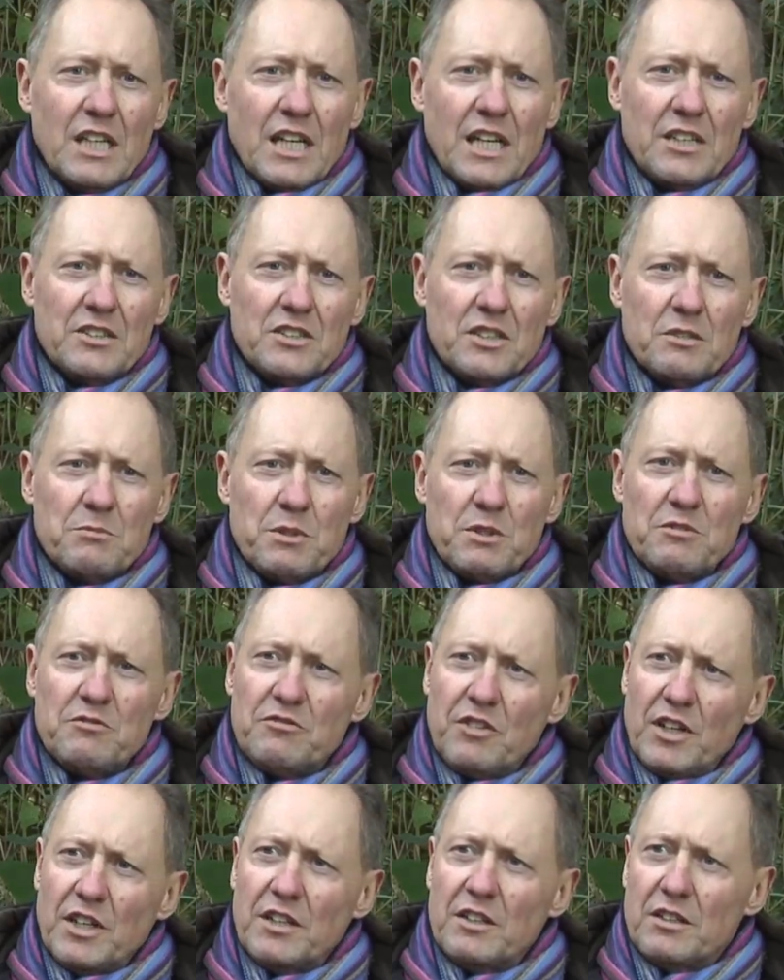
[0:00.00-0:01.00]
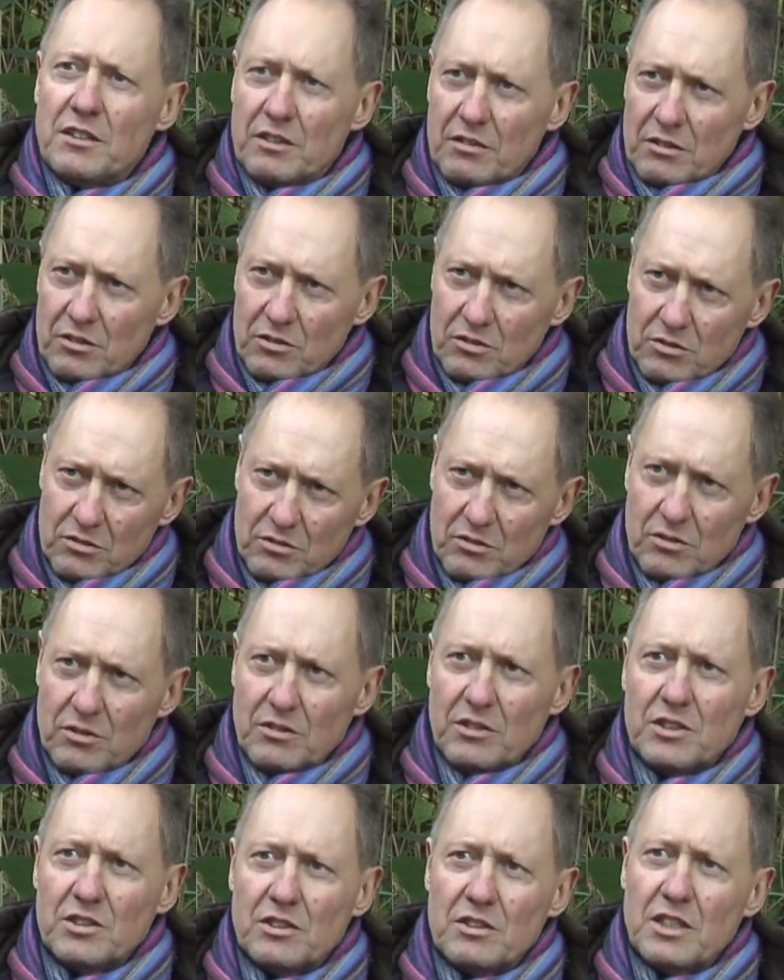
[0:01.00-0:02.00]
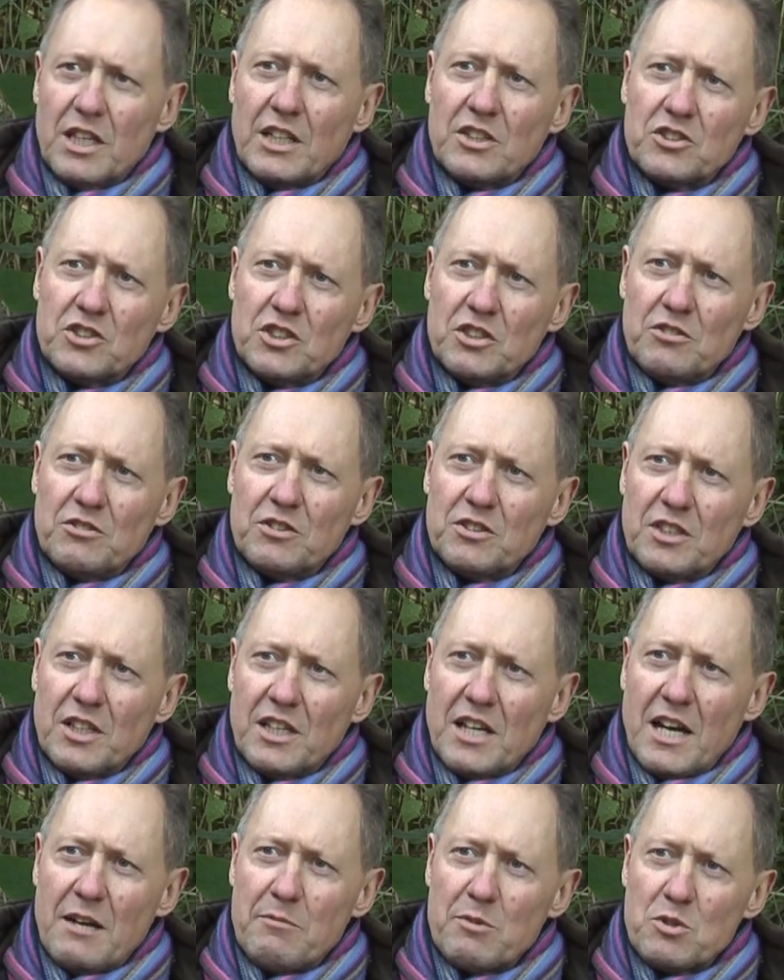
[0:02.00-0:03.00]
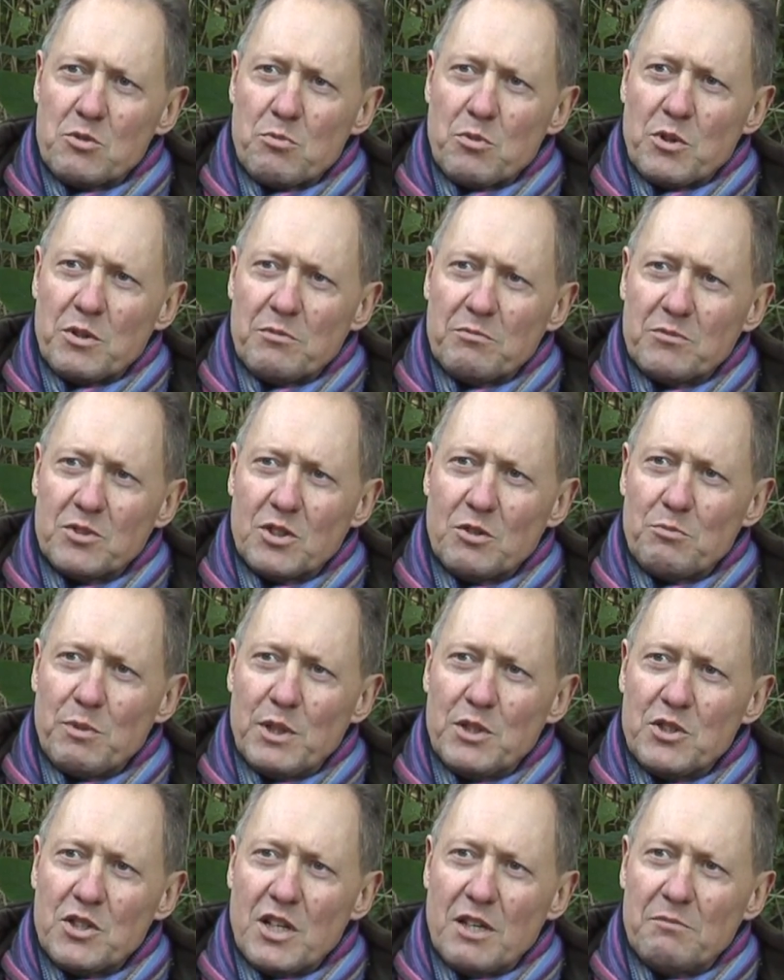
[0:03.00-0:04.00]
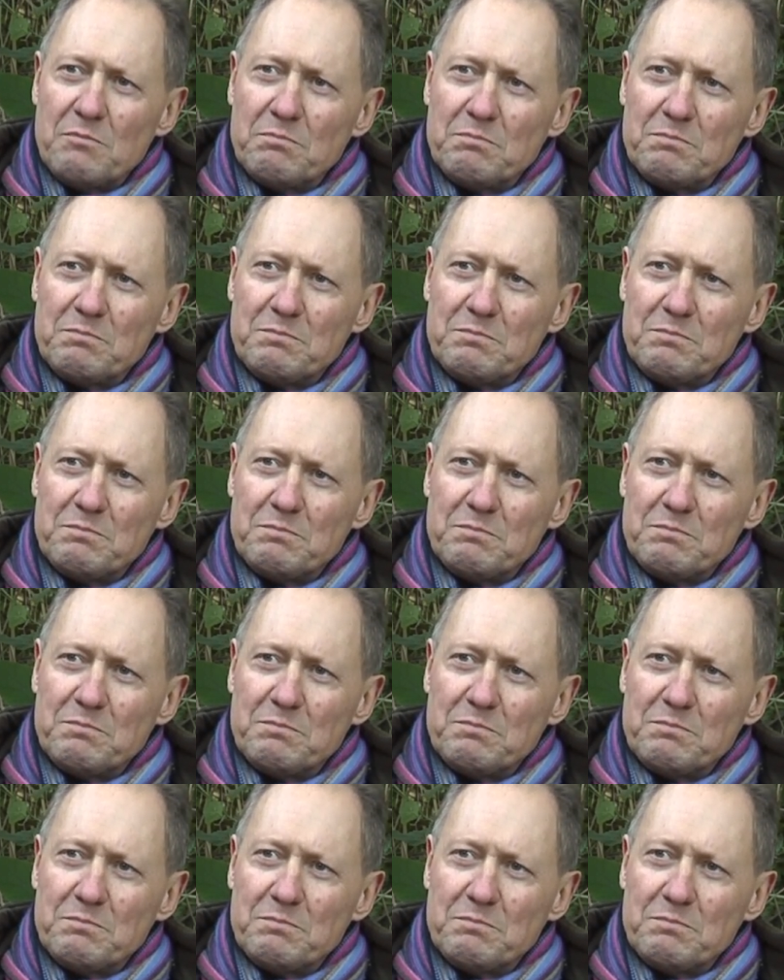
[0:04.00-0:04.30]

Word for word: It's going to be fun next year at uh, Abbotsbury, so please come.